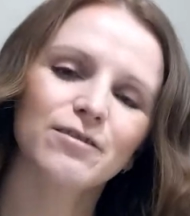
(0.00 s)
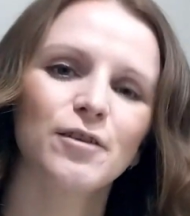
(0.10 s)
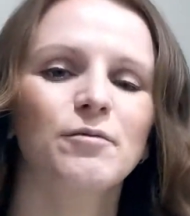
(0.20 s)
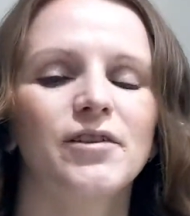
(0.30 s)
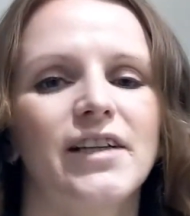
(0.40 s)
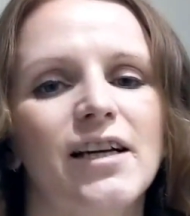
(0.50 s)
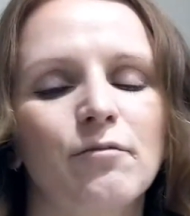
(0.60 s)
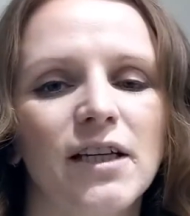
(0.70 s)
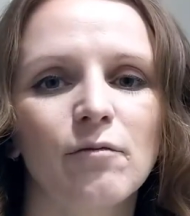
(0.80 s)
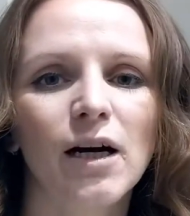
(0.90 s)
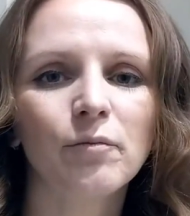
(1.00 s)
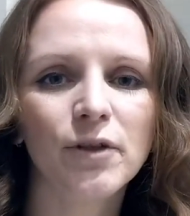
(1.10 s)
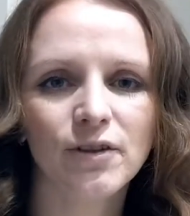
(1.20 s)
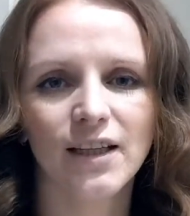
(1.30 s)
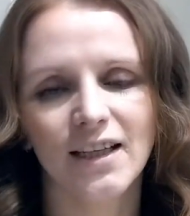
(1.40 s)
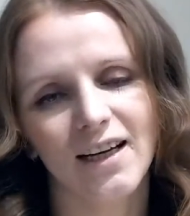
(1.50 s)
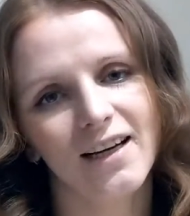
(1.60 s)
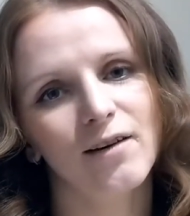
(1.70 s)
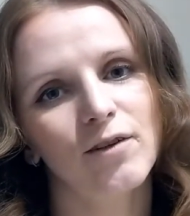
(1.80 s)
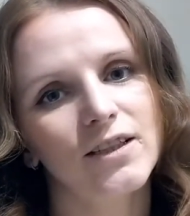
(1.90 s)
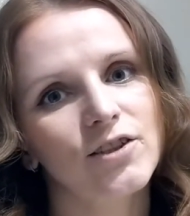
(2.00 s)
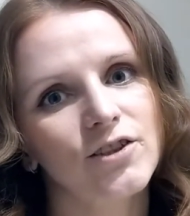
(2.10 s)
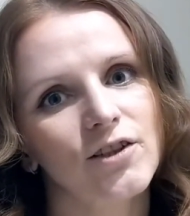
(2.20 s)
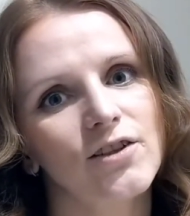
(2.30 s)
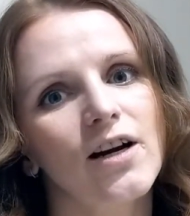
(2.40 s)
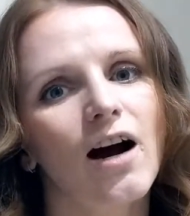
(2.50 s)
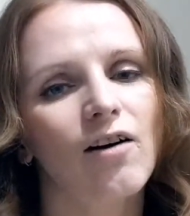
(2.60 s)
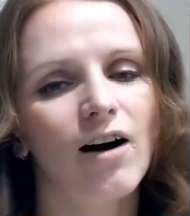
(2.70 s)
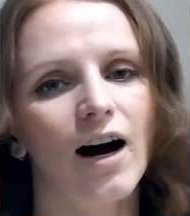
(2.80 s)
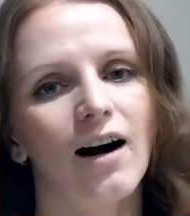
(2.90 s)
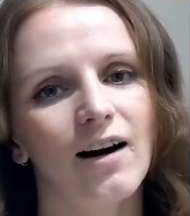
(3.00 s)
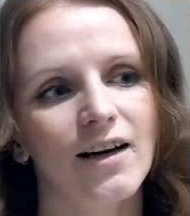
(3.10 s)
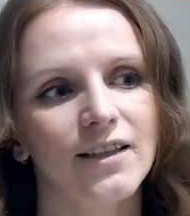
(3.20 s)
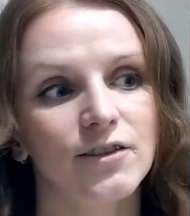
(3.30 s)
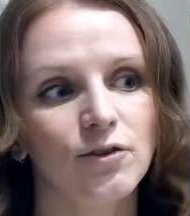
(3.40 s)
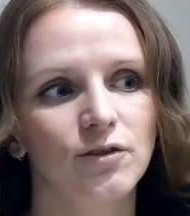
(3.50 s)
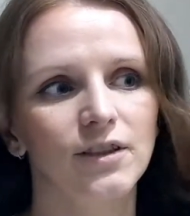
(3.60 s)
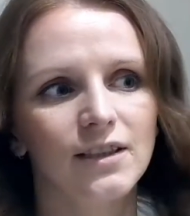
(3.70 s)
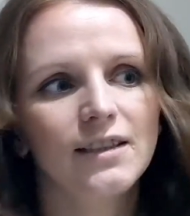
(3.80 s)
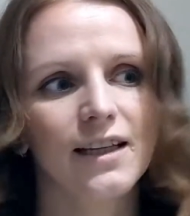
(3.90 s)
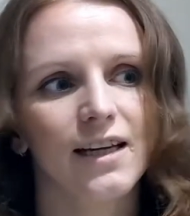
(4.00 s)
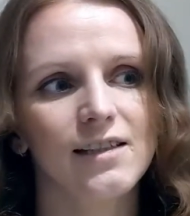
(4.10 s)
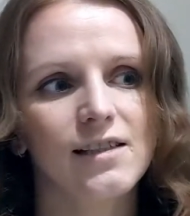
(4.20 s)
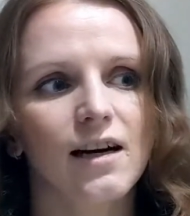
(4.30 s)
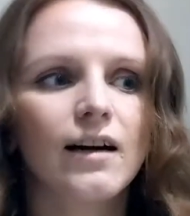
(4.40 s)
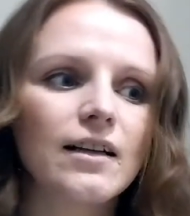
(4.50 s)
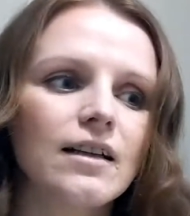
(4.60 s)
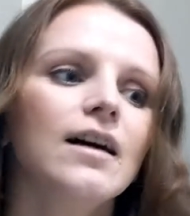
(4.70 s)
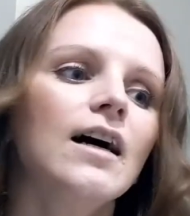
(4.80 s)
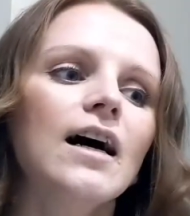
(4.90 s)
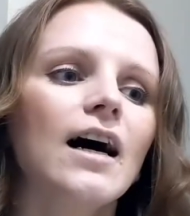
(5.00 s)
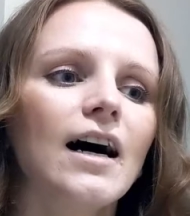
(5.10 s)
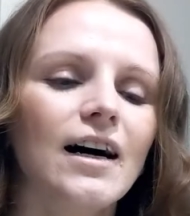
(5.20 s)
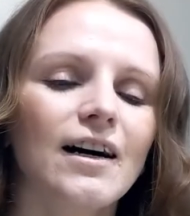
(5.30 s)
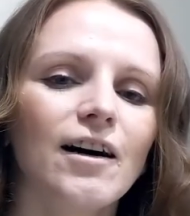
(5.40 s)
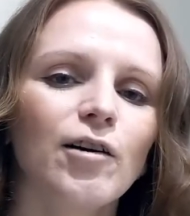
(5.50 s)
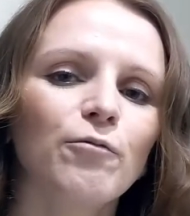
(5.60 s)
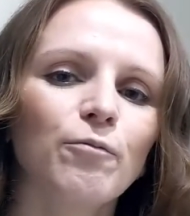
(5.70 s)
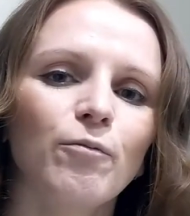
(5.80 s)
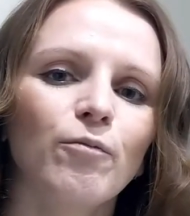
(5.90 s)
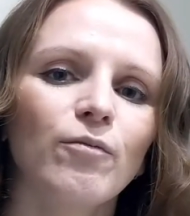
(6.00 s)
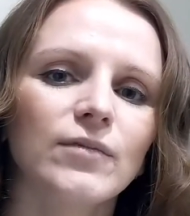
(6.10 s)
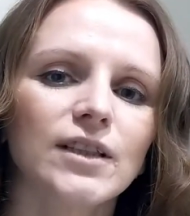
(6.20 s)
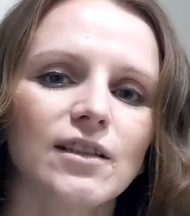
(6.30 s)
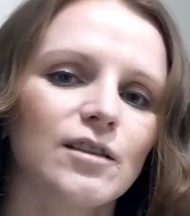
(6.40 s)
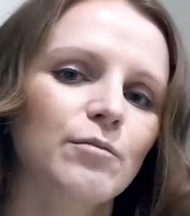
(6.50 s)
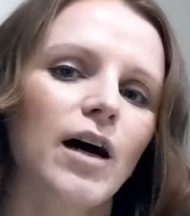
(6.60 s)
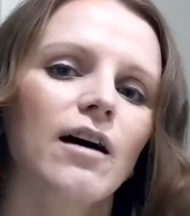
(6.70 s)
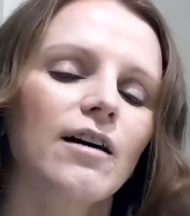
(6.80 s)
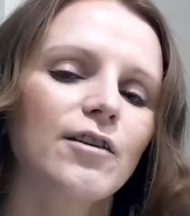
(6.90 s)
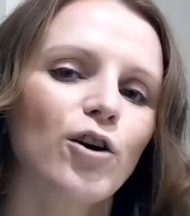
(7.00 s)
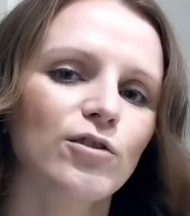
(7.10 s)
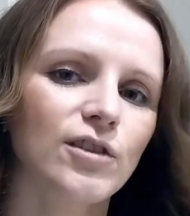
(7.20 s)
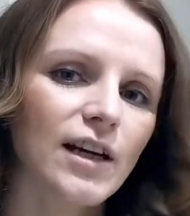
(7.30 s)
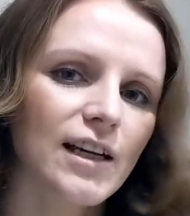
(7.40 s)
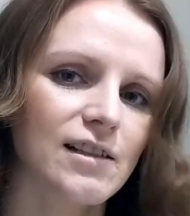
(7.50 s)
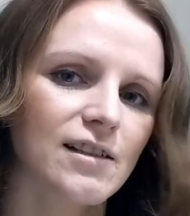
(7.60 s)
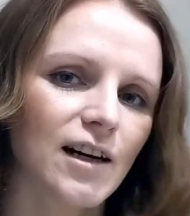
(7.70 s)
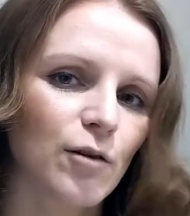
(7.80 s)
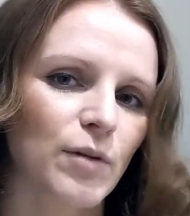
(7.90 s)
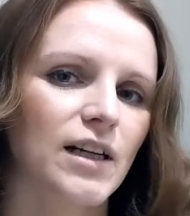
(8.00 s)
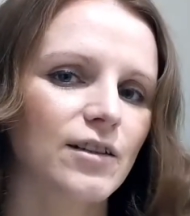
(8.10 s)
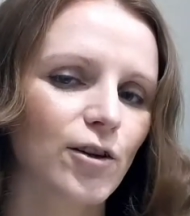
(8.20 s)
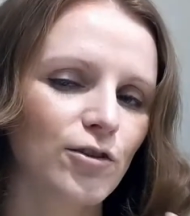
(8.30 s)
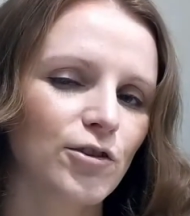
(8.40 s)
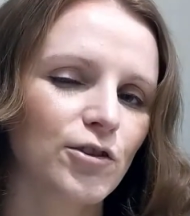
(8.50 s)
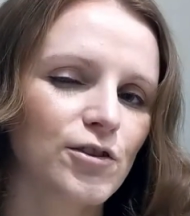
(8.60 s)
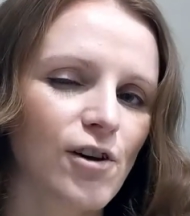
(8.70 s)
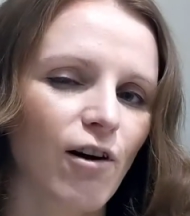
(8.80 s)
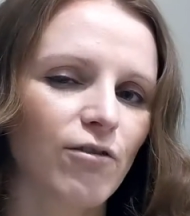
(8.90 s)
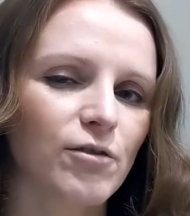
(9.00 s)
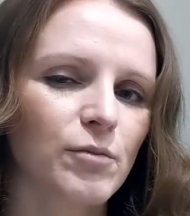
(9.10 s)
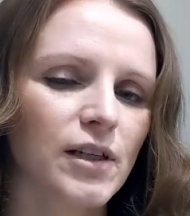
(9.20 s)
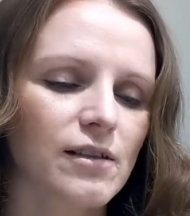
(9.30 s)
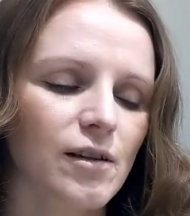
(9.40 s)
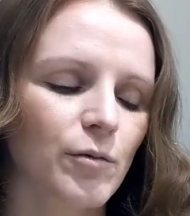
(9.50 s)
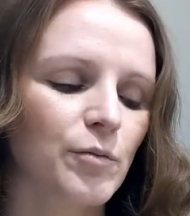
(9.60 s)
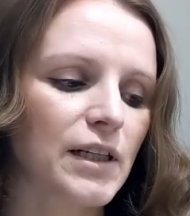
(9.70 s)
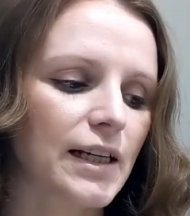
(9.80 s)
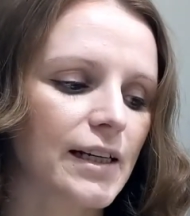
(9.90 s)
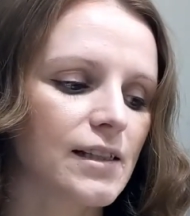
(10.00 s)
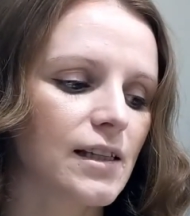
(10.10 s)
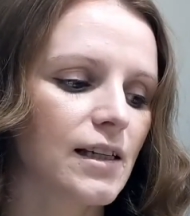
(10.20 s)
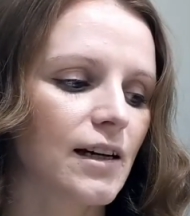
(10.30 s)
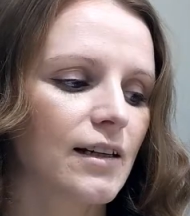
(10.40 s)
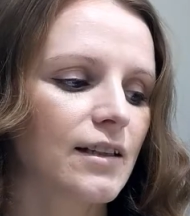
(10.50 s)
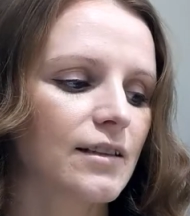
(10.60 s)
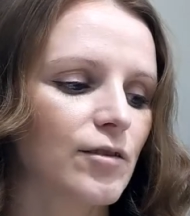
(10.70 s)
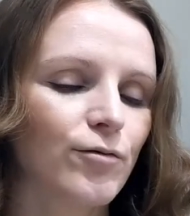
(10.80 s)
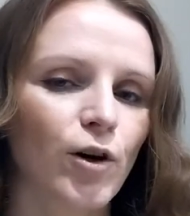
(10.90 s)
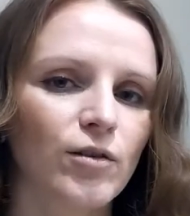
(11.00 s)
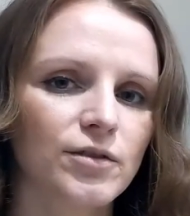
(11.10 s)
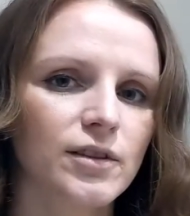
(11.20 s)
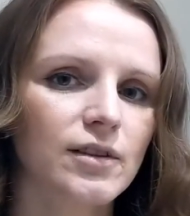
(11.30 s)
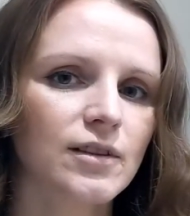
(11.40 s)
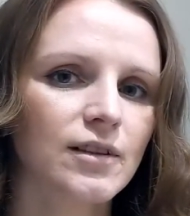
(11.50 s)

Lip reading: from mariamiamabeauty and I want to show you how I do this hairstyle. This is my go-to hairstyle, but I don't do it so often because I'm a bit lazy and it involves